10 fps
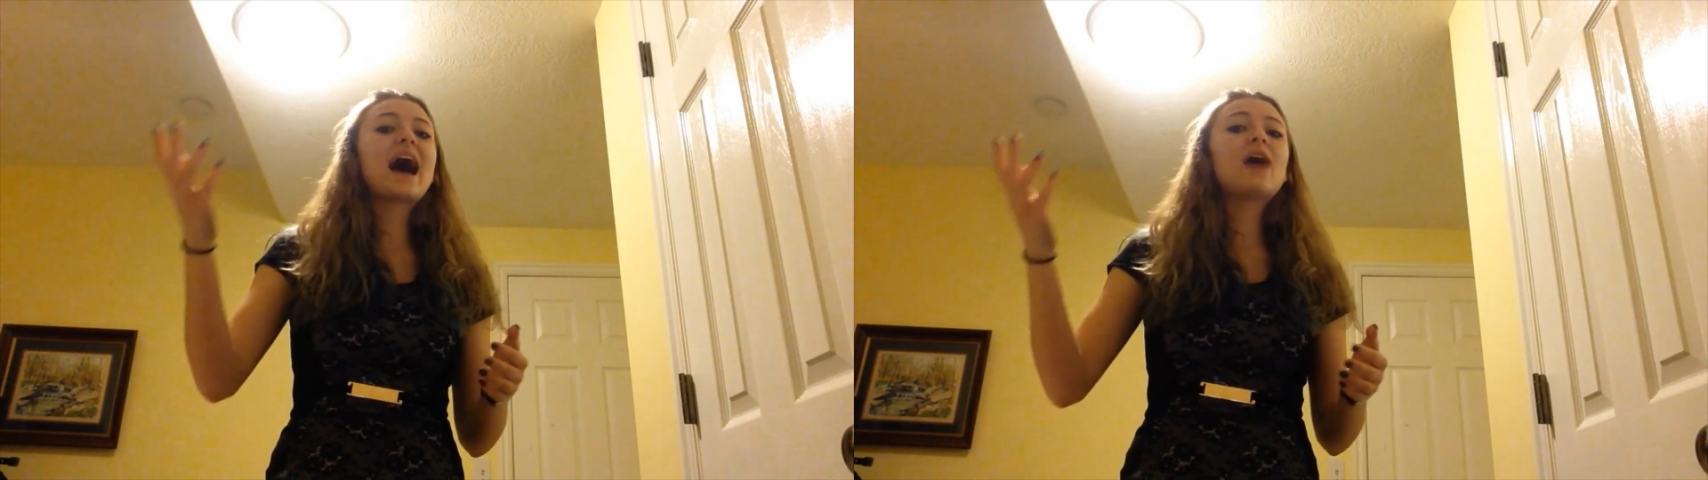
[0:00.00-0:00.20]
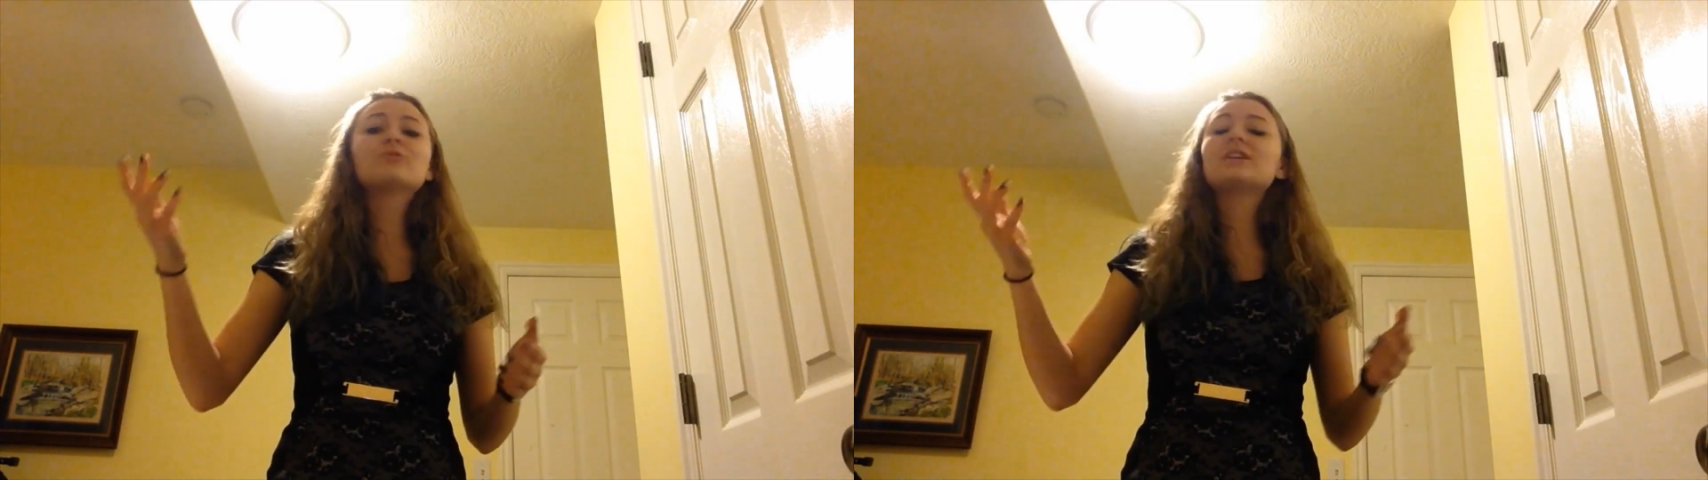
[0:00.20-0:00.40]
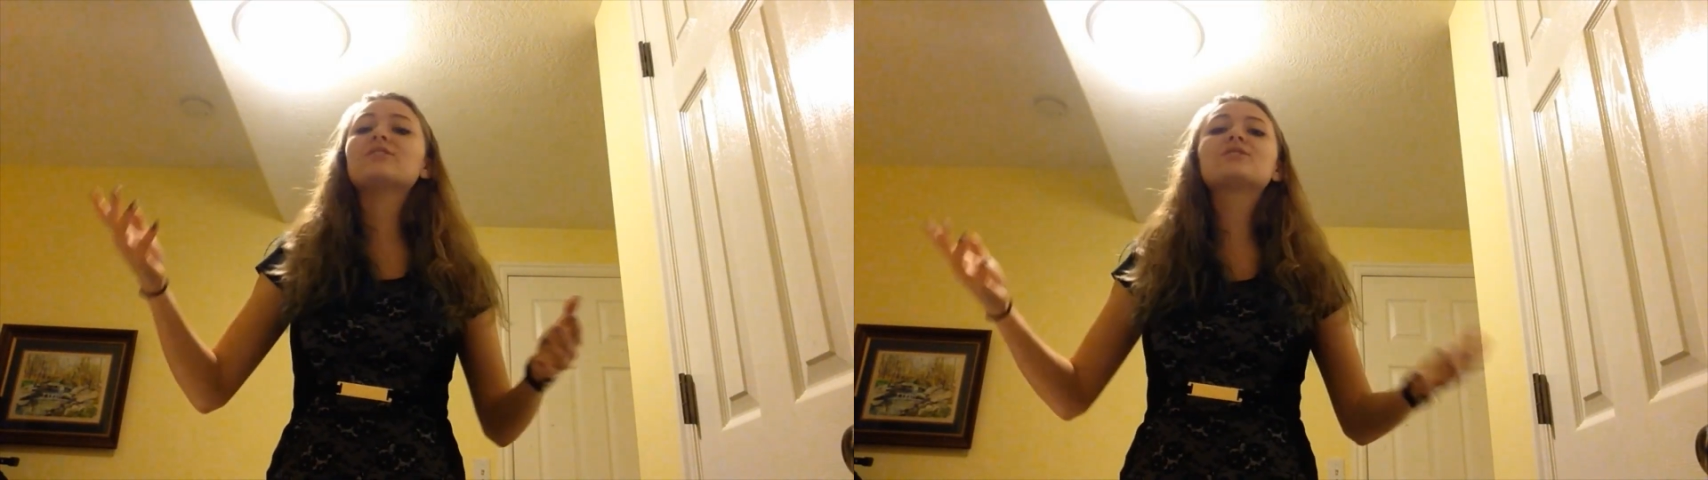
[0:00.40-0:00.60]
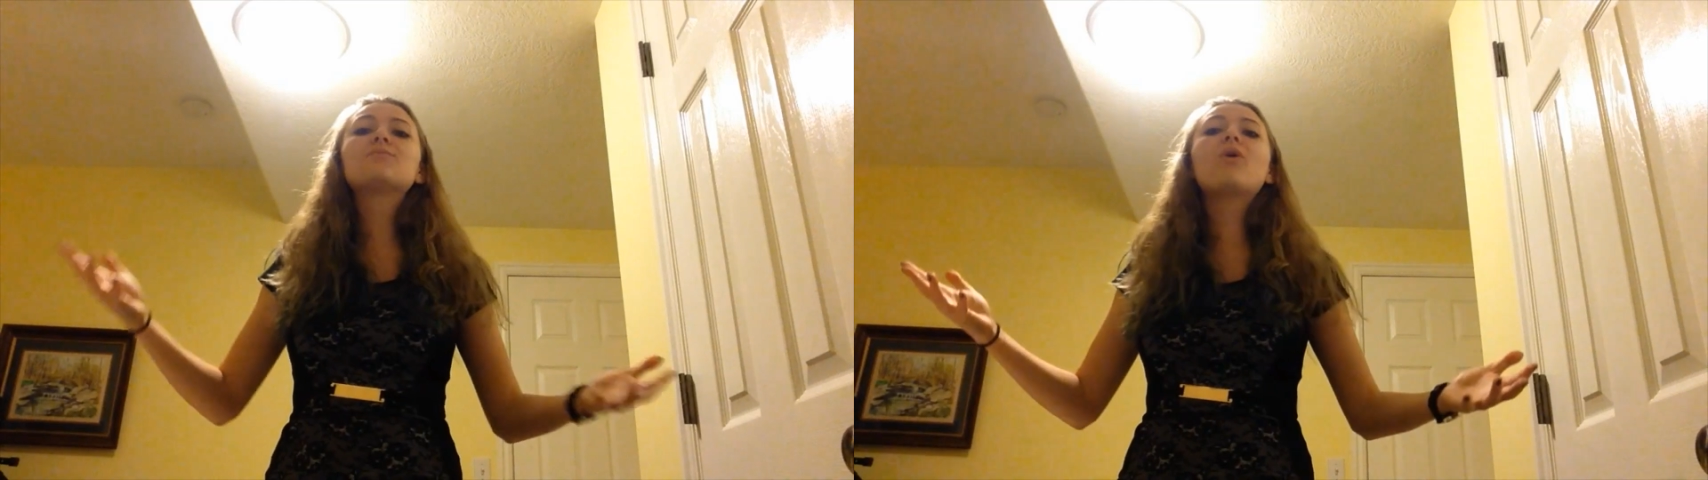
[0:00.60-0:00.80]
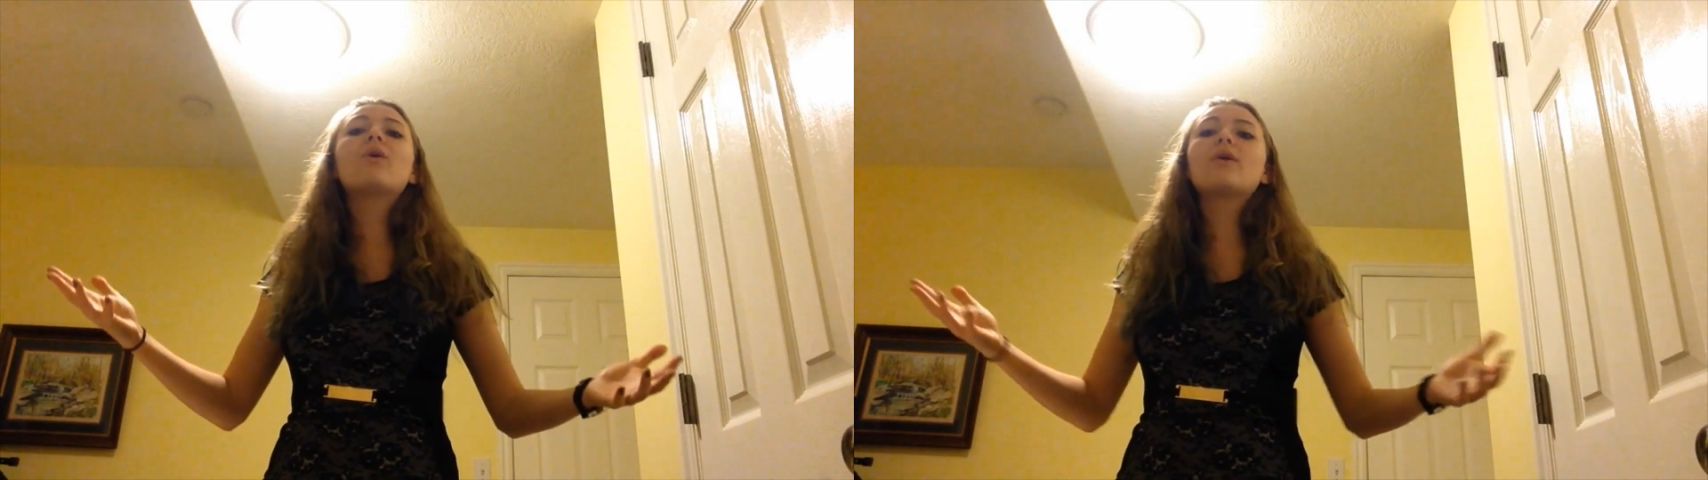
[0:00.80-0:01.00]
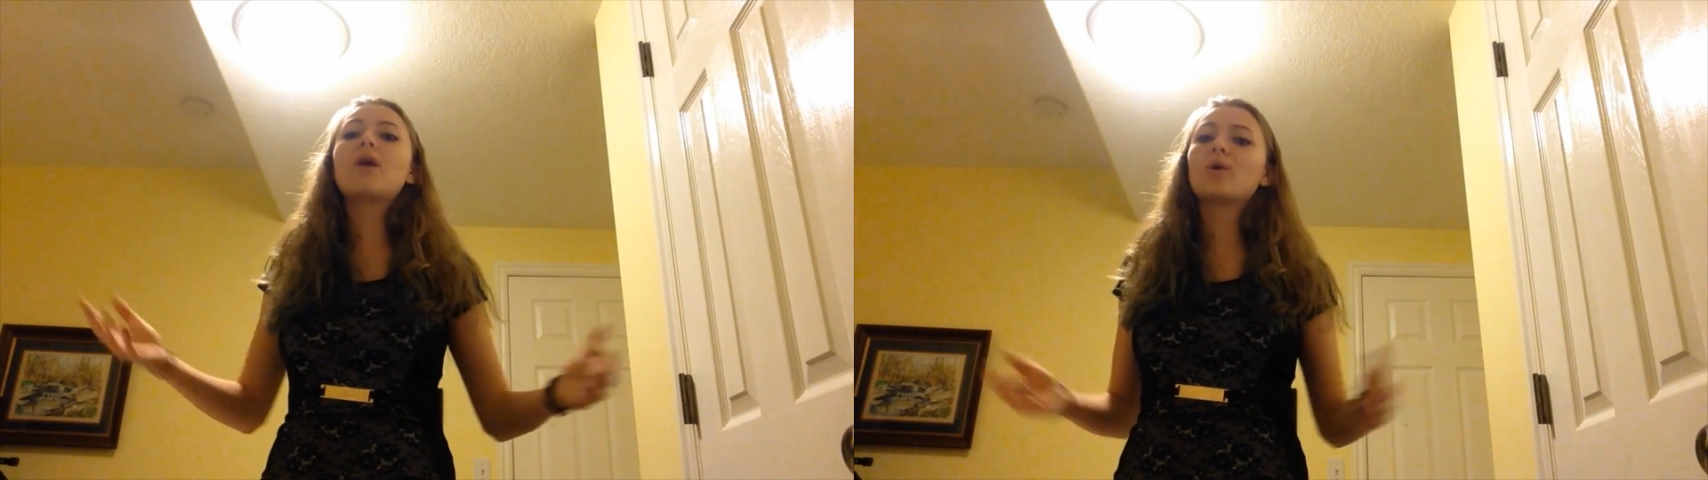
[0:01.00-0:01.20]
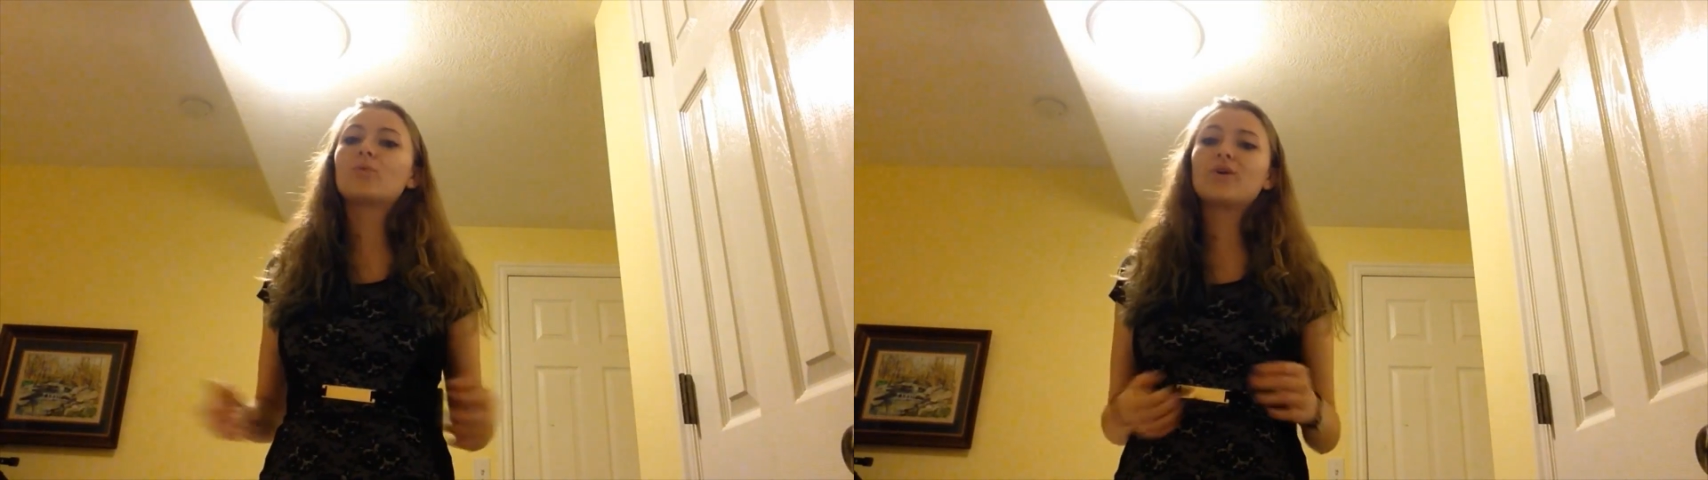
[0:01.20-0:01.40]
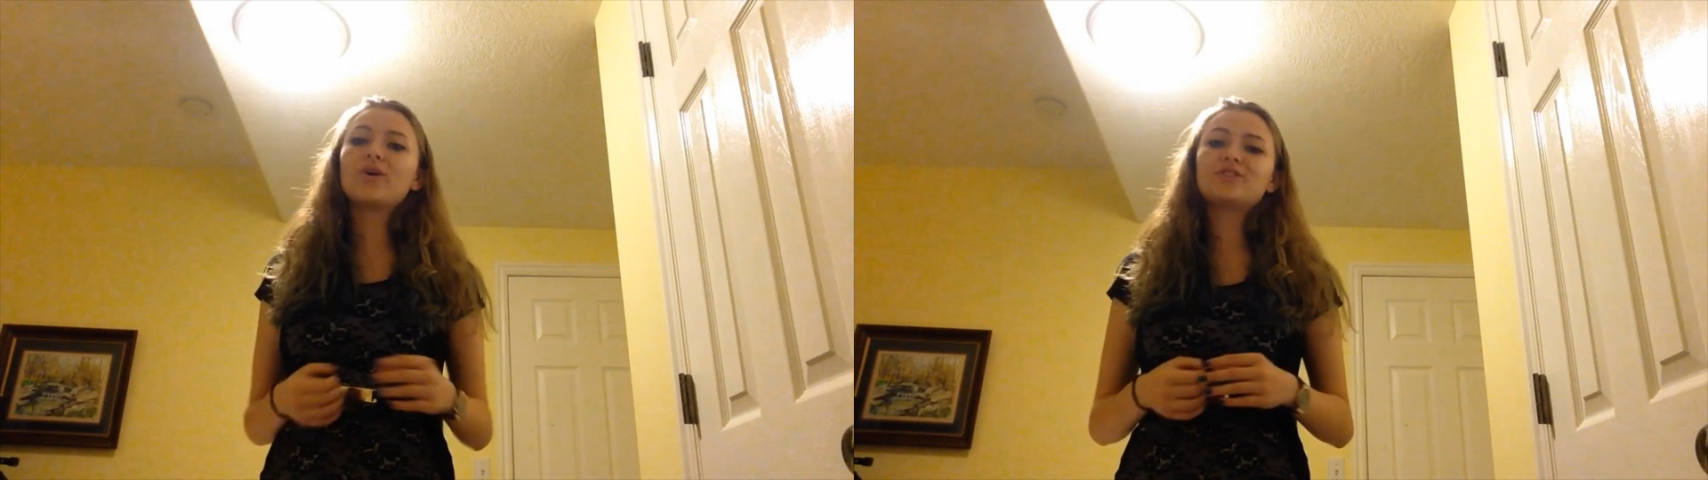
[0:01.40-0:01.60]
out and explore our
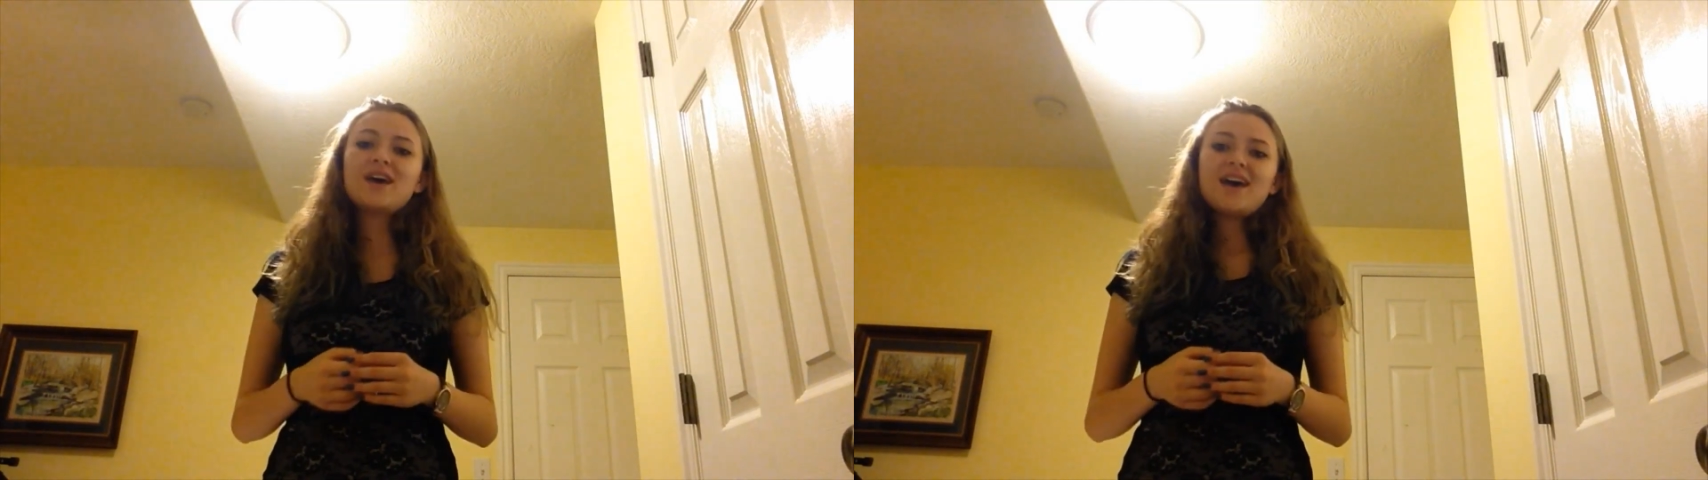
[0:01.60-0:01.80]
world